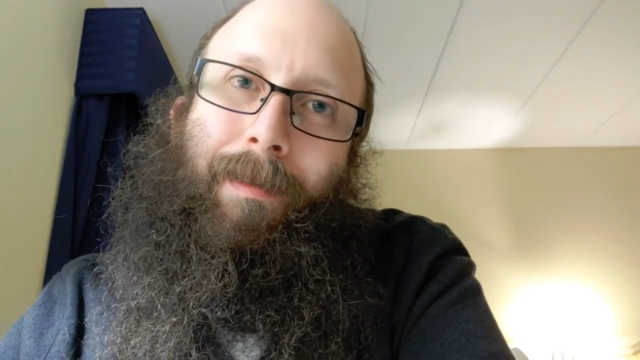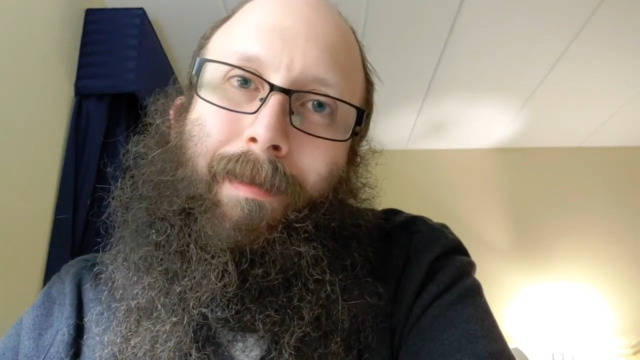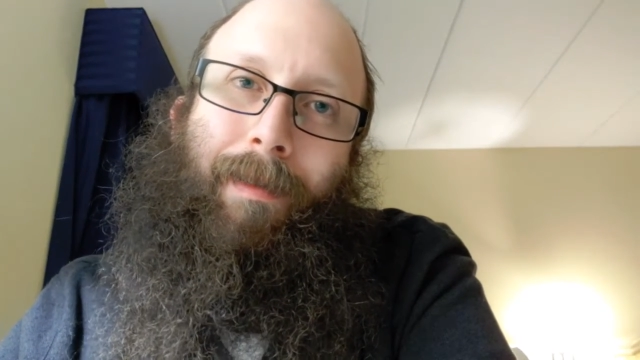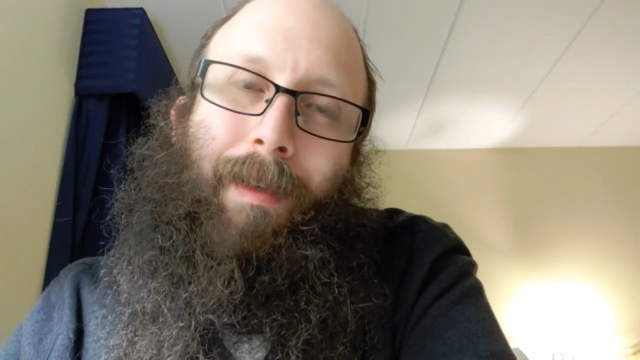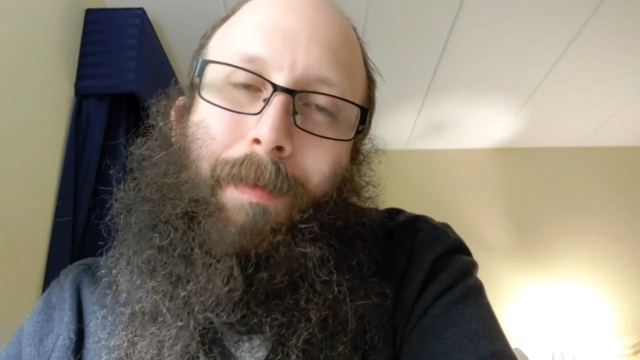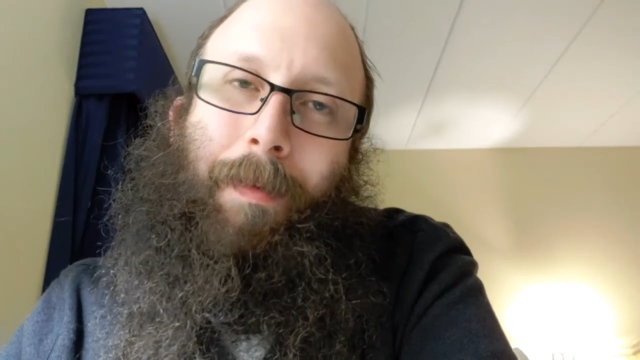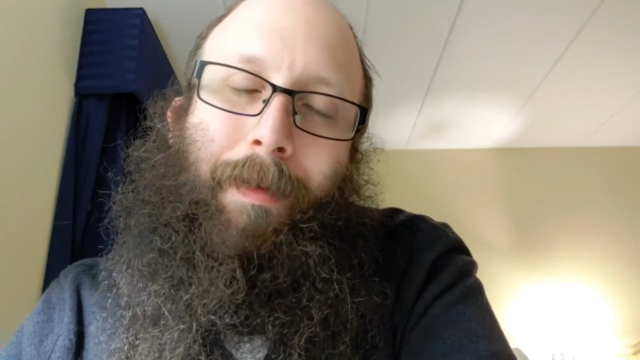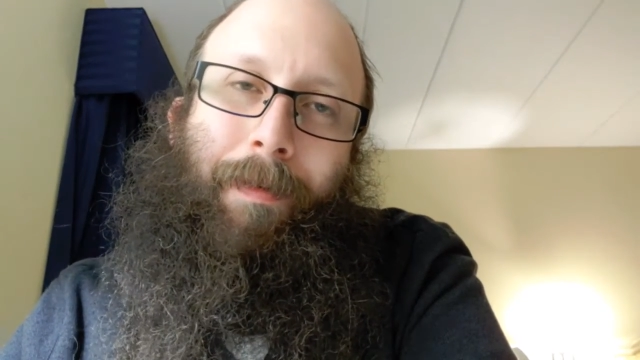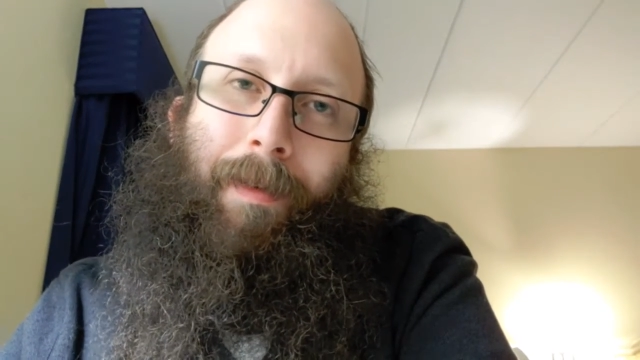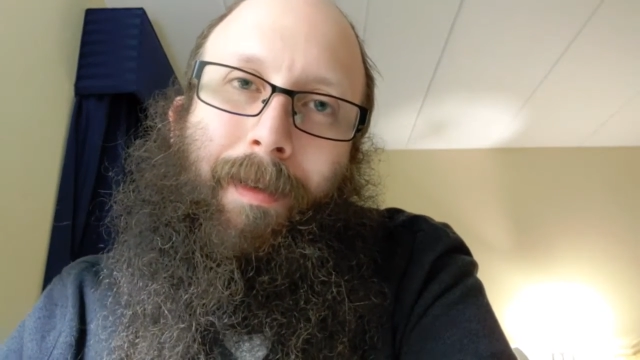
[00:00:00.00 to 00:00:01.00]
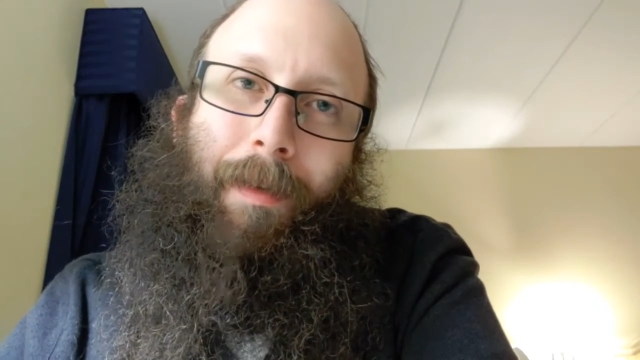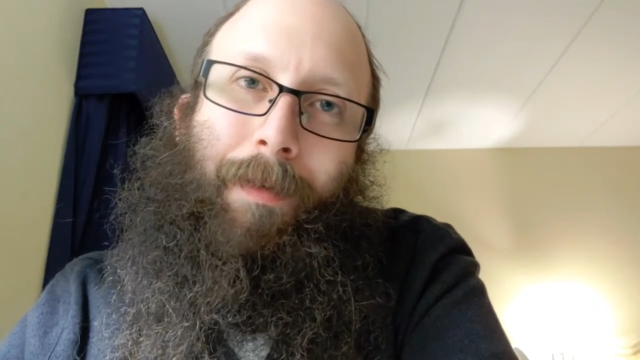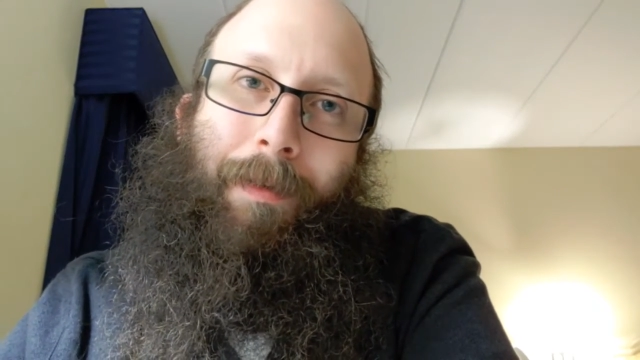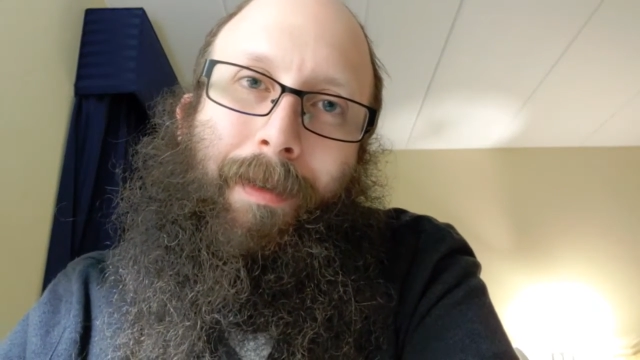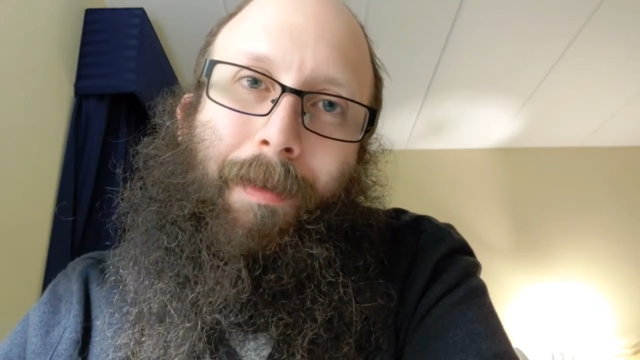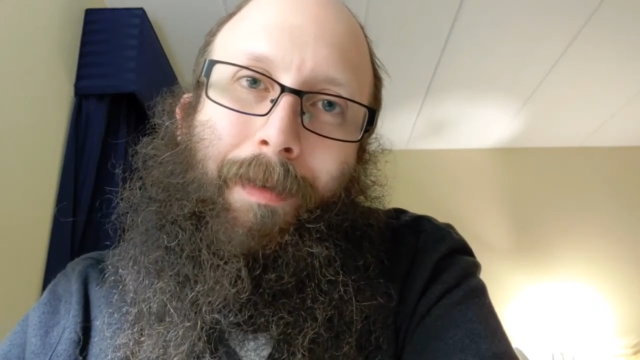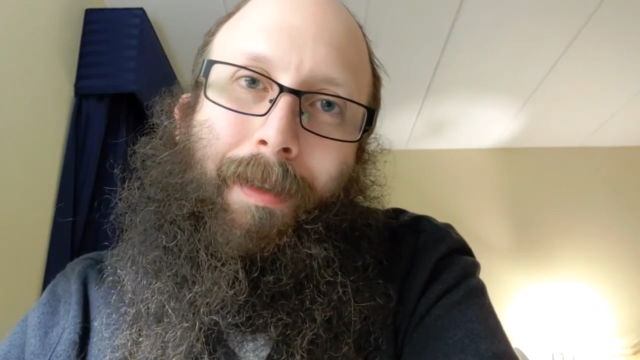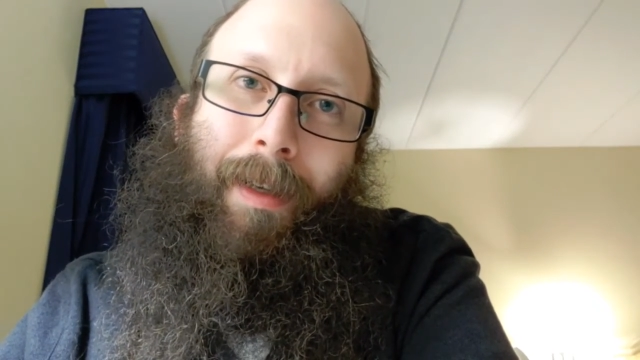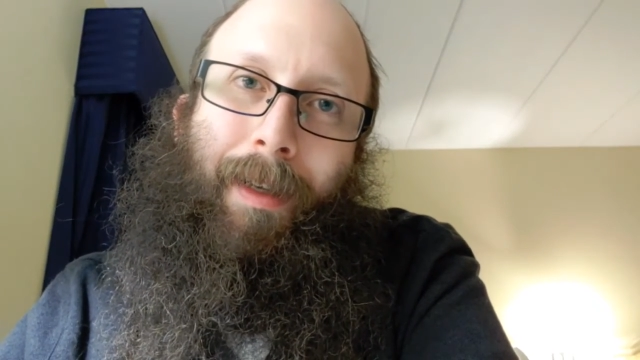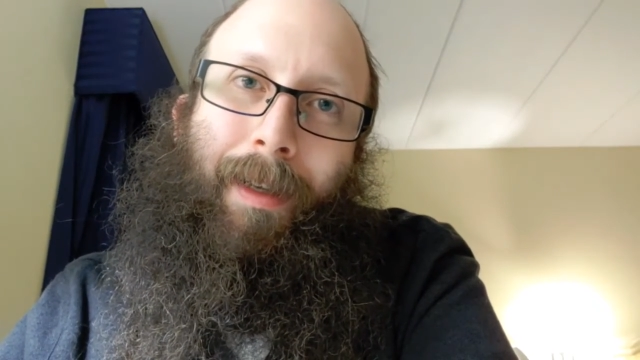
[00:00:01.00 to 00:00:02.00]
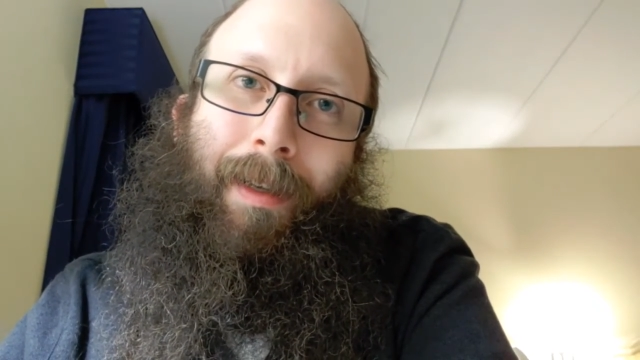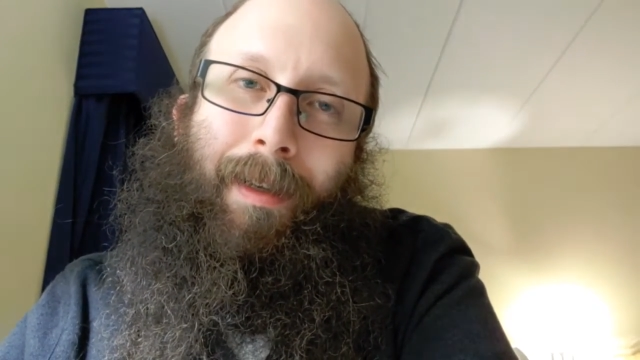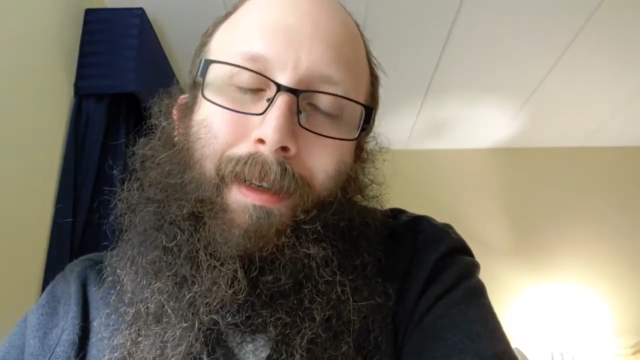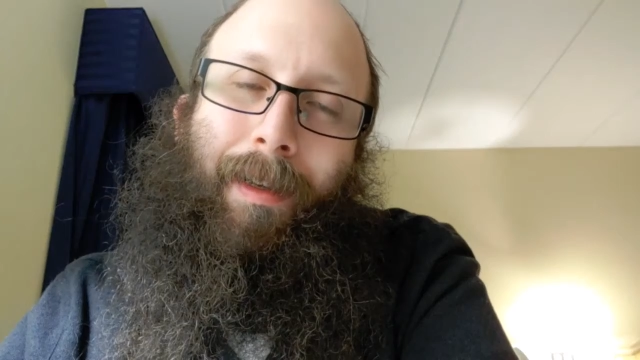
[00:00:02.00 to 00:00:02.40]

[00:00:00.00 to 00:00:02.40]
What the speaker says: comes with some study